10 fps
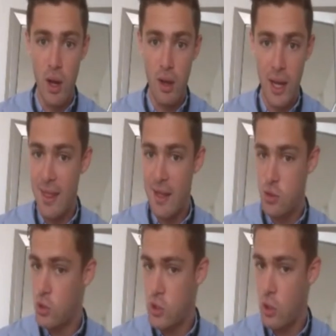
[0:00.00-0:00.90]
Okay, that's
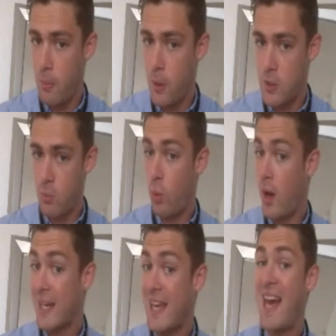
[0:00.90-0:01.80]
just not possible. What I
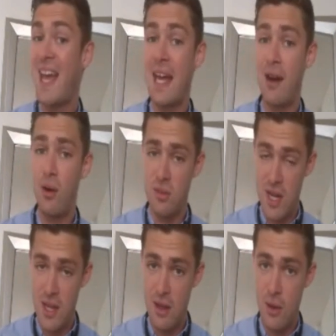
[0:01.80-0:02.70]
can guarantee
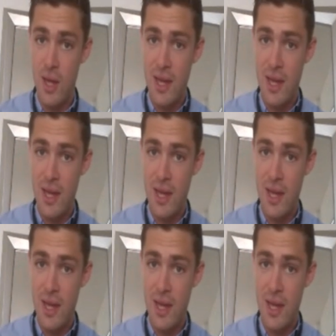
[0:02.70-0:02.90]
though